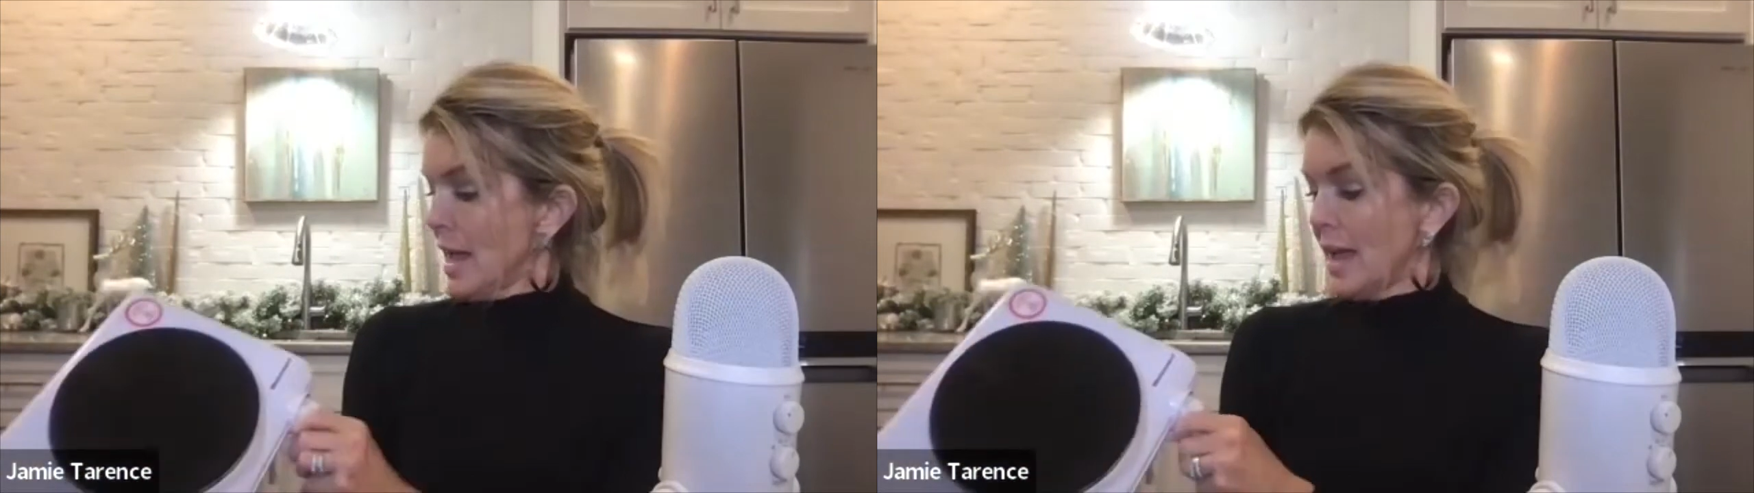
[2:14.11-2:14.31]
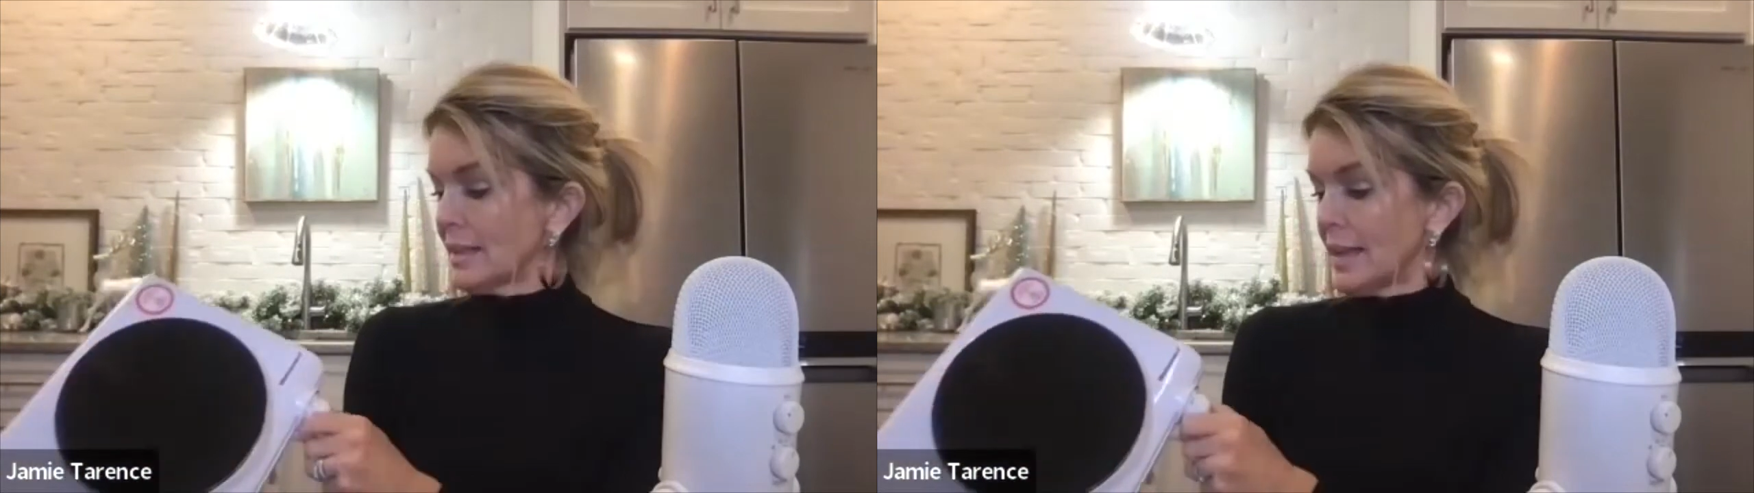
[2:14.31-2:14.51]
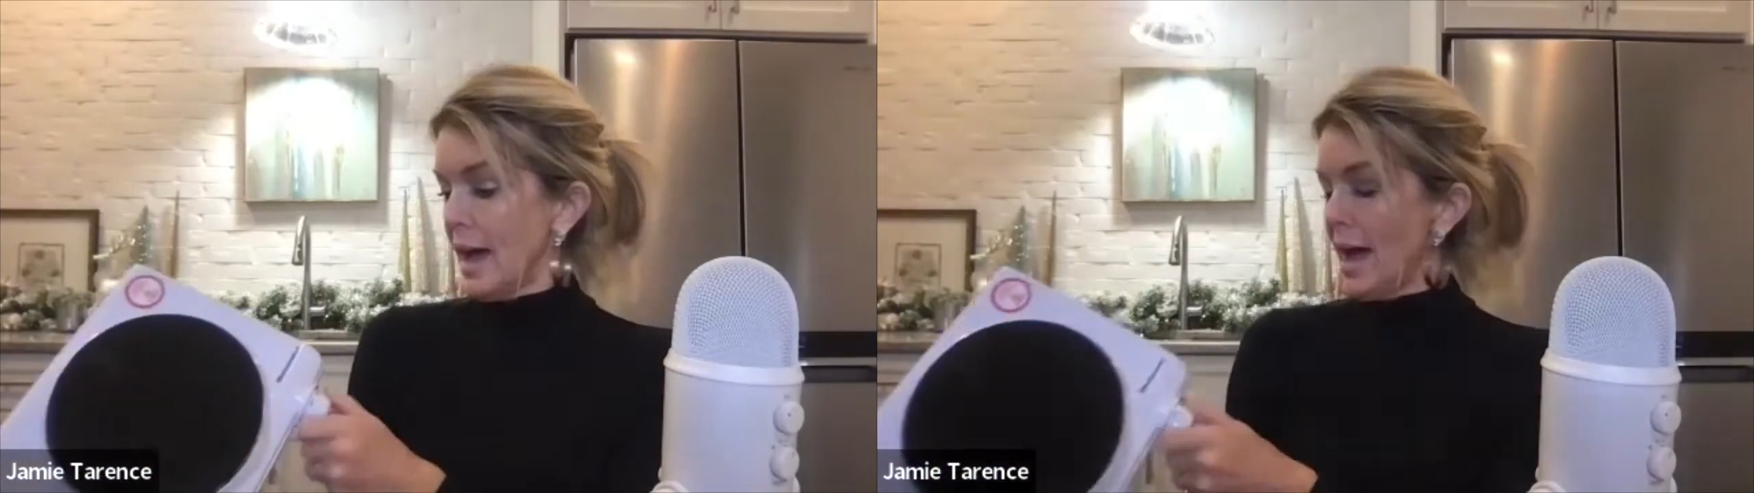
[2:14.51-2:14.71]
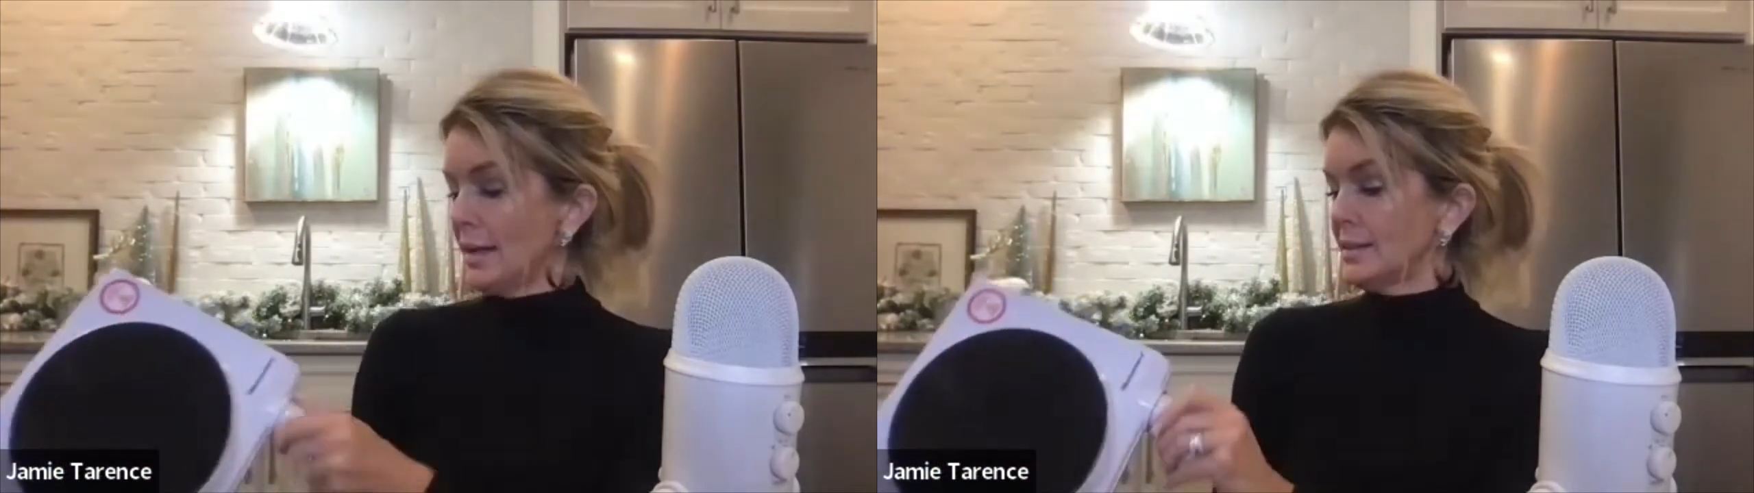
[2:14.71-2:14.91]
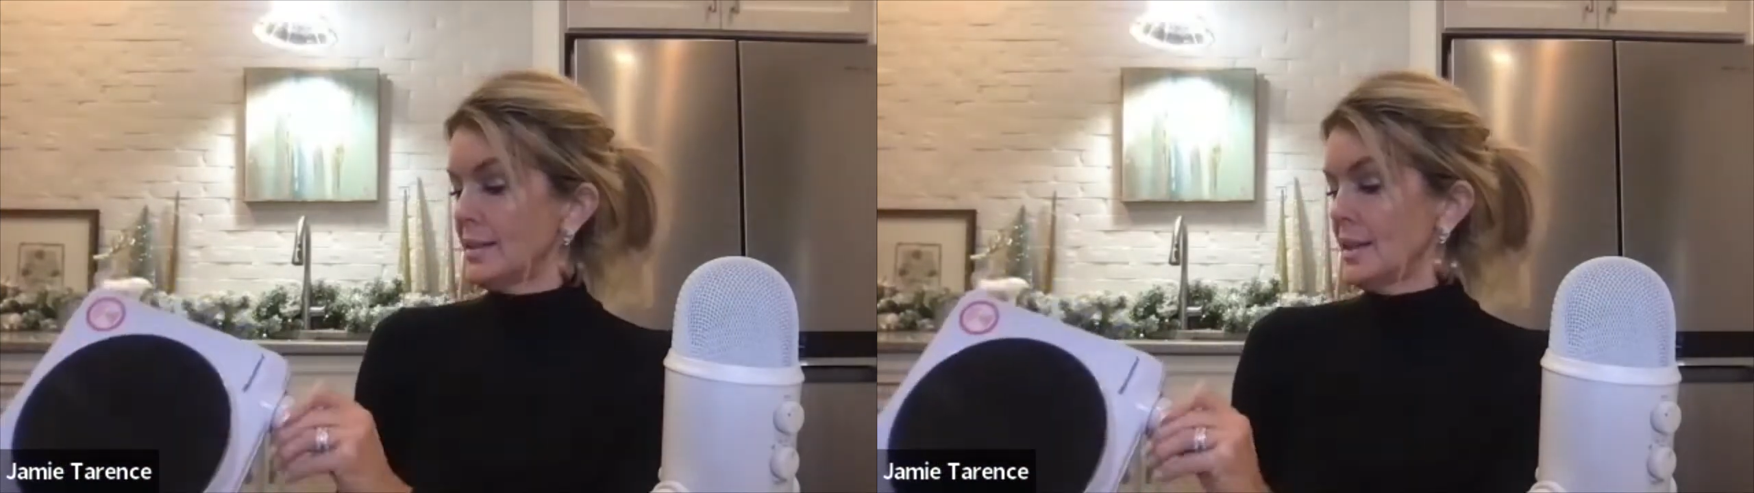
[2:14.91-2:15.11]
And
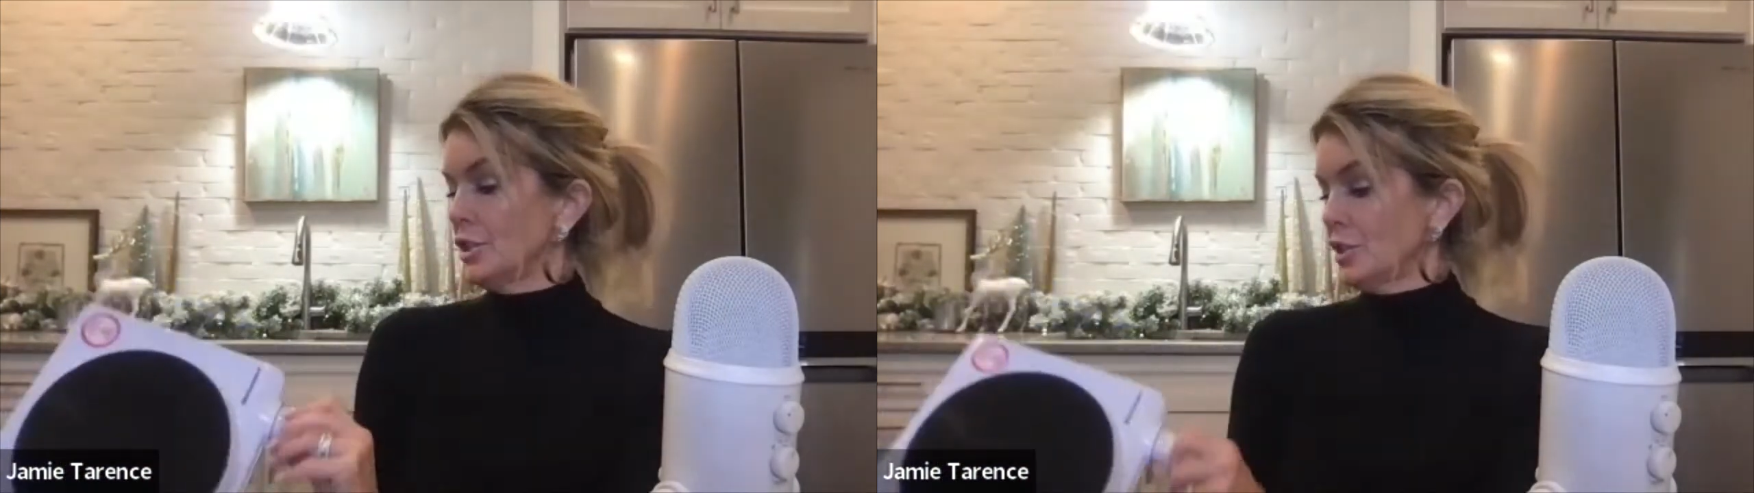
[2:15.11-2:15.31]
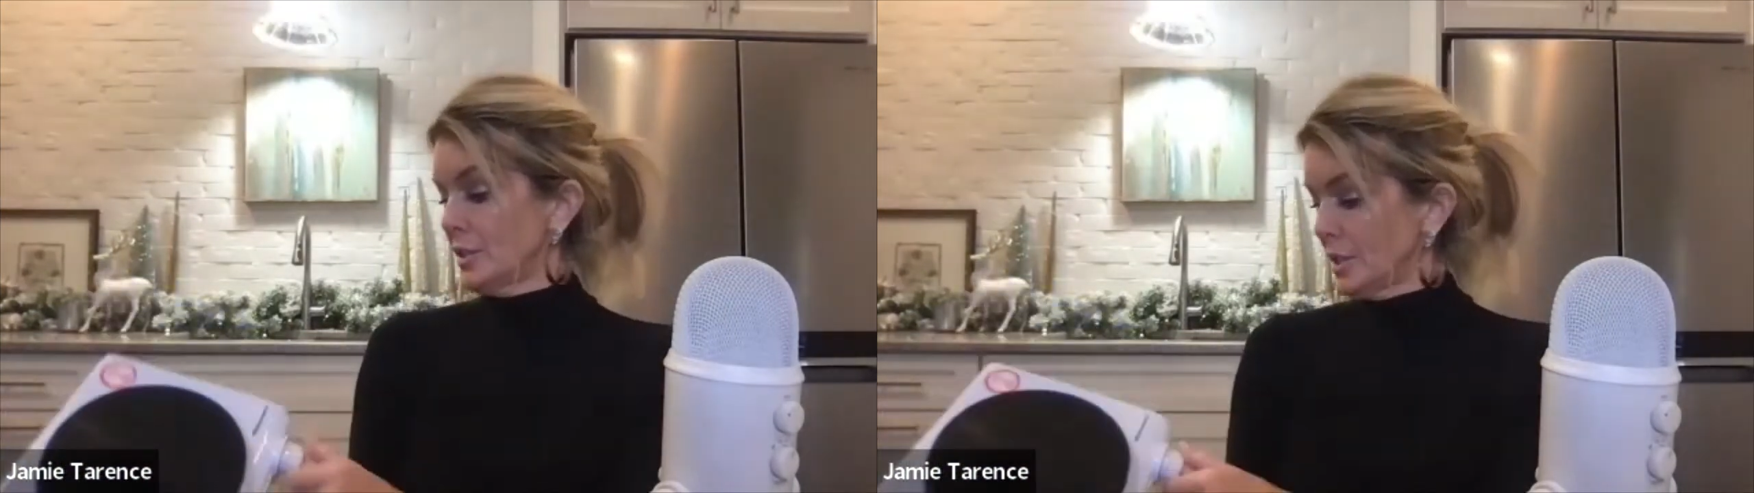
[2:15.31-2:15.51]
guys, it just